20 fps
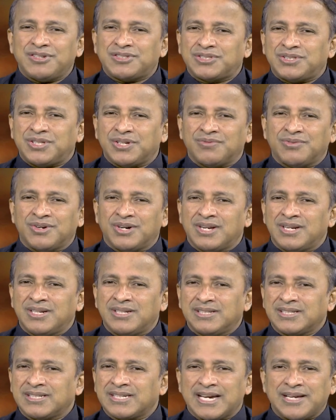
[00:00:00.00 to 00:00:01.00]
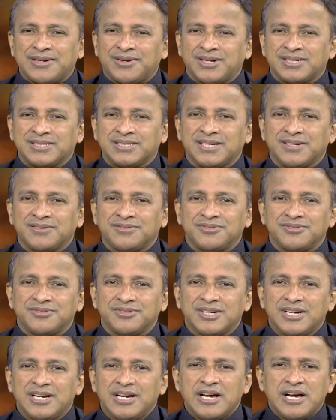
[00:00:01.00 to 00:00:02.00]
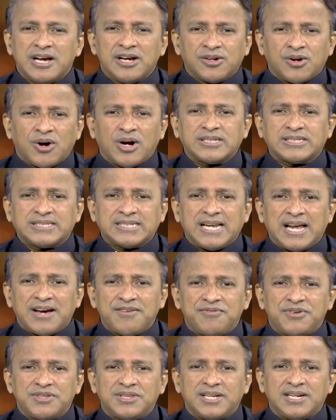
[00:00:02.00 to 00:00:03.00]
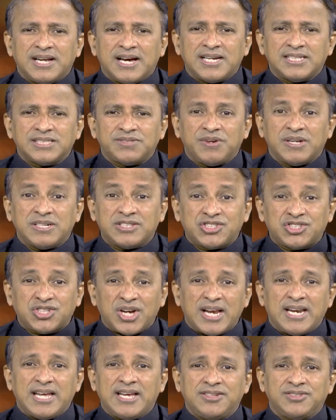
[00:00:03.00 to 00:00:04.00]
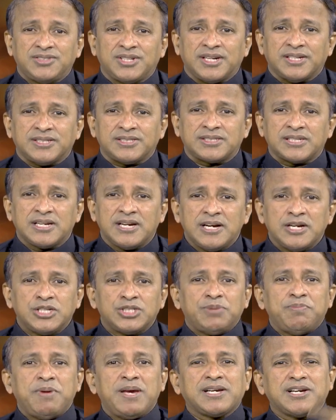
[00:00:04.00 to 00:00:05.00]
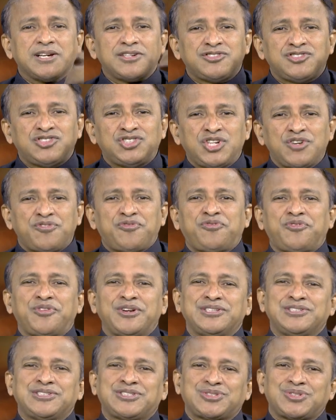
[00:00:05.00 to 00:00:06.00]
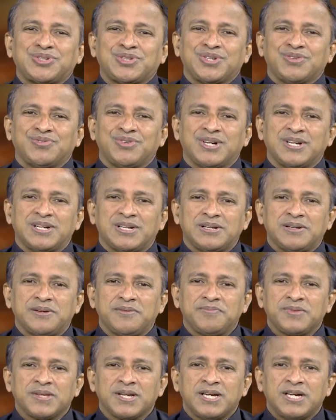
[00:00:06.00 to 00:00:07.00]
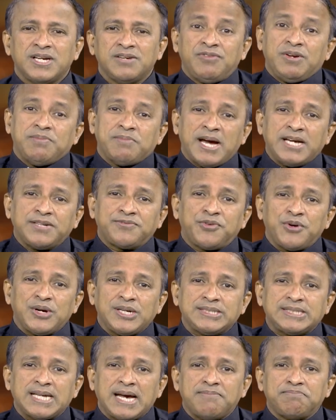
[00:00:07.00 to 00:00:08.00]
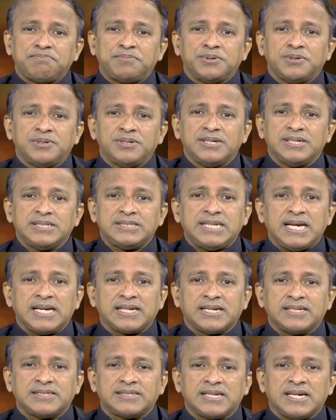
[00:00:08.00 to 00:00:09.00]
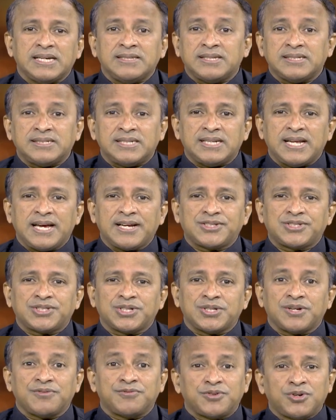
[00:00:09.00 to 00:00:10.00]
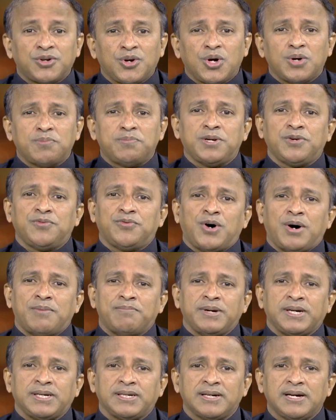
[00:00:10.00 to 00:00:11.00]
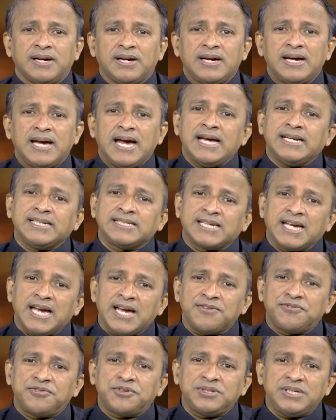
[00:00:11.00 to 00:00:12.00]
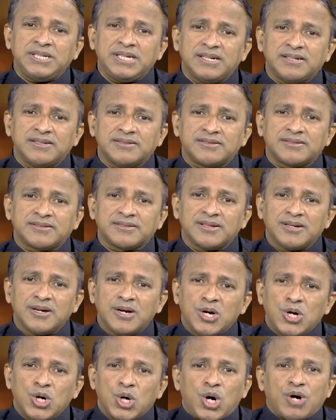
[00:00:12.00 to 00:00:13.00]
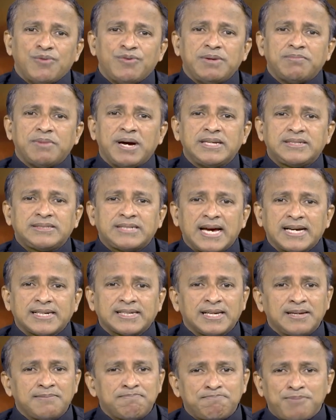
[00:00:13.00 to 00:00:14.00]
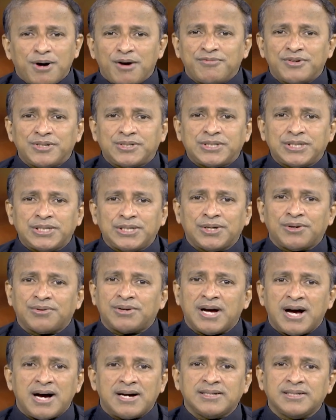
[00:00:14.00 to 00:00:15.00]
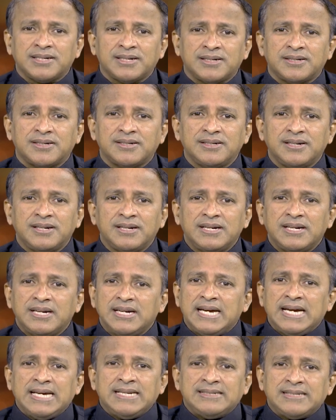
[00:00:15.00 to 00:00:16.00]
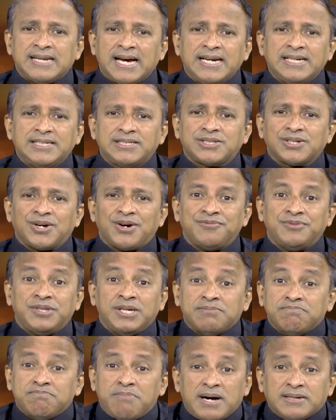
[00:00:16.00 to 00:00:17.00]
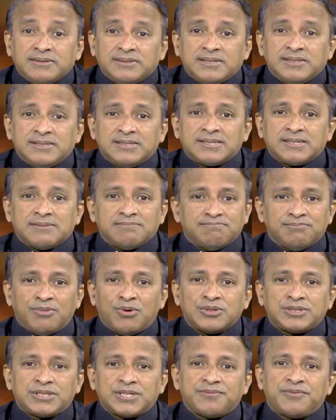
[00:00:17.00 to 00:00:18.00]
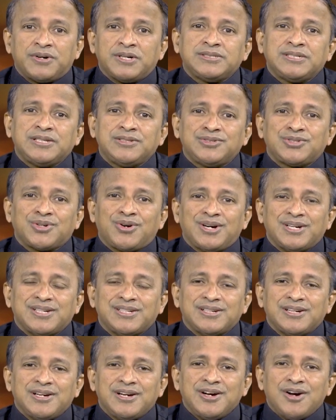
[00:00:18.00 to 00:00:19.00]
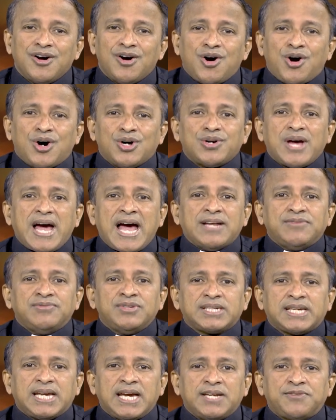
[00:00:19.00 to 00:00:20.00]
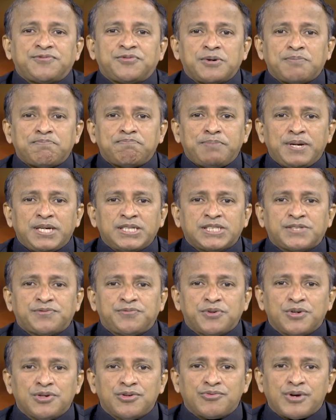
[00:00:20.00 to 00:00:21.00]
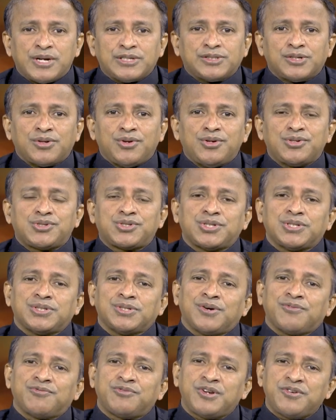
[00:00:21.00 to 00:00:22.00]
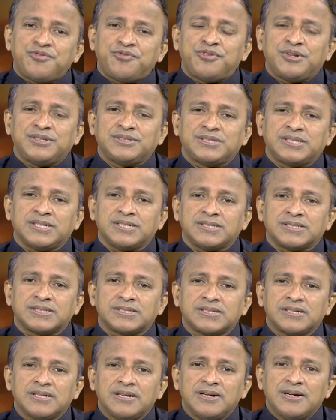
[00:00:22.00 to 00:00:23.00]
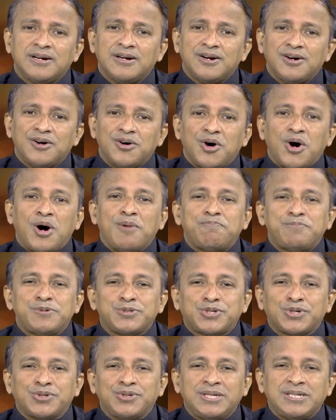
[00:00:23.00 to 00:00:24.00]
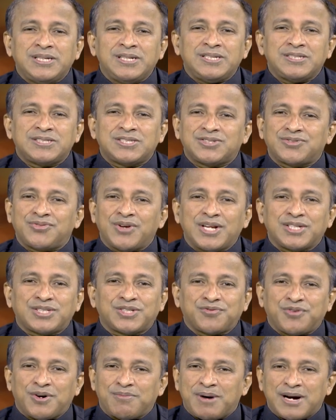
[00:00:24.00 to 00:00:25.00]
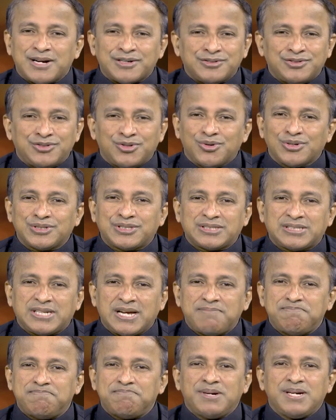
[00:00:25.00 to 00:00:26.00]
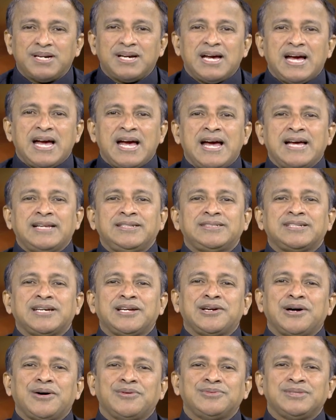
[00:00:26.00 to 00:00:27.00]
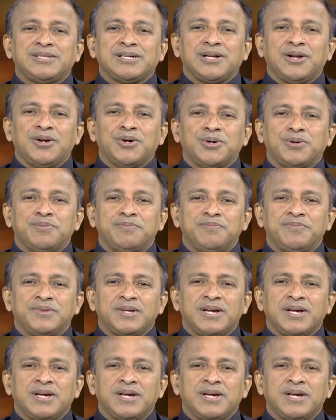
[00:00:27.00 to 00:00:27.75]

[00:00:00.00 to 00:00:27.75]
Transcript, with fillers: which the world cannot give. God's love within us will challenge us to make a difference to the world. We might, for example, take it in the direction of global warming and care for the earth. Or we might tackle poverty or hunger in light of the abundance most of us enjoy. Or advocate for peaceful resolution of differences. Opportunities stretch from our doorstep and around the globe.